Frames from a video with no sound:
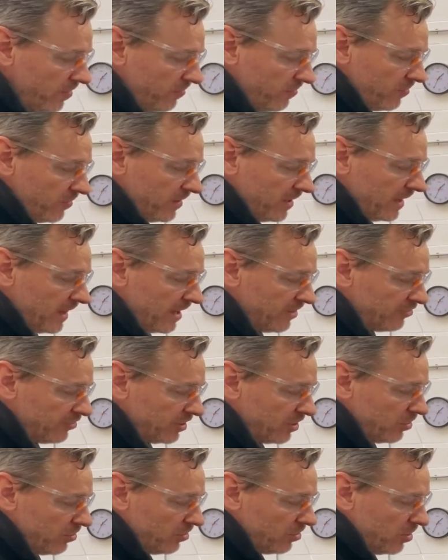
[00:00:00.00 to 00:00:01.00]
for the
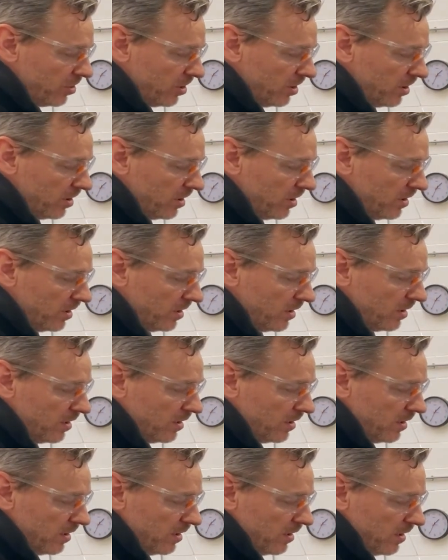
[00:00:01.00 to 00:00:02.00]
electrical
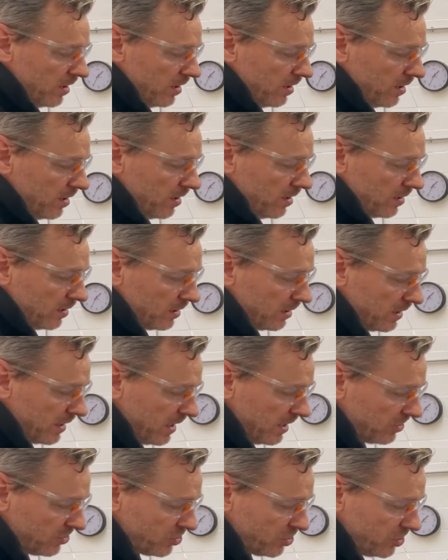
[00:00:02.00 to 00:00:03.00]

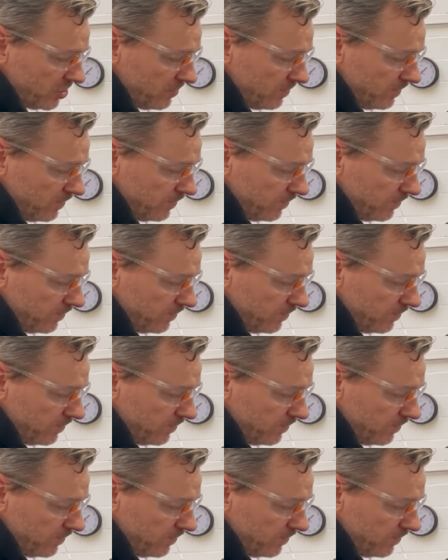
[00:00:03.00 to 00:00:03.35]
connection.